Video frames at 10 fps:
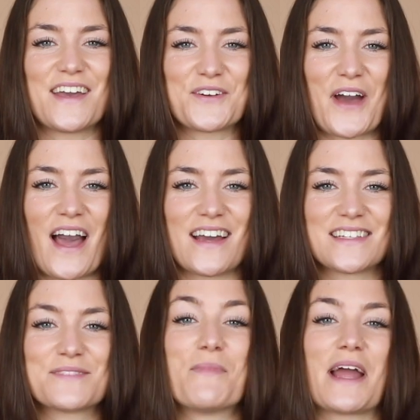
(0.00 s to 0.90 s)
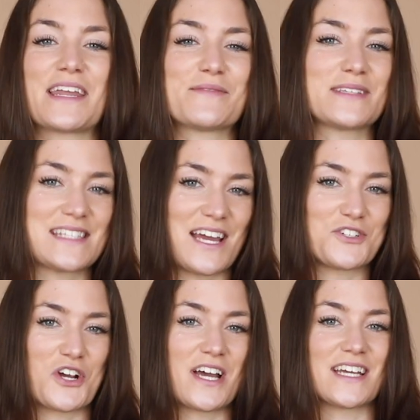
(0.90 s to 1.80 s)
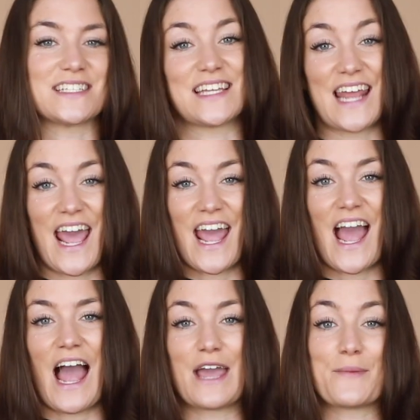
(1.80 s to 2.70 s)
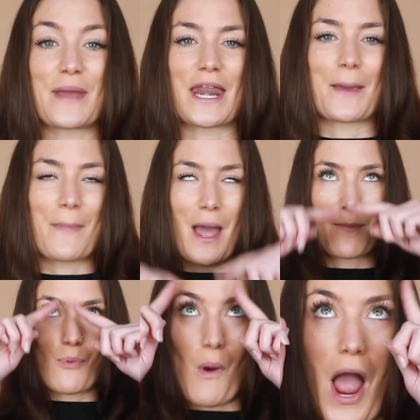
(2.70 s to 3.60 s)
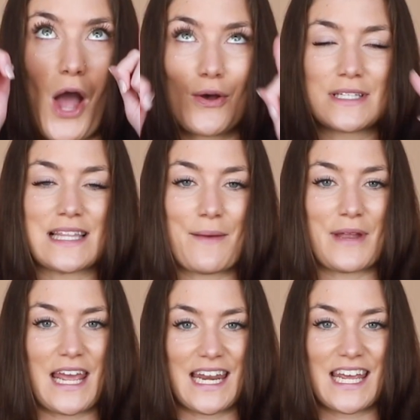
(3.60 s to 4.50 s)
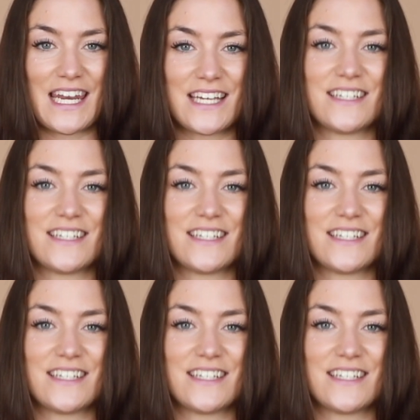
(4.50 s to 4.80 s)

Hey you guys, my name is Sandra and today I am getting my brows laminated.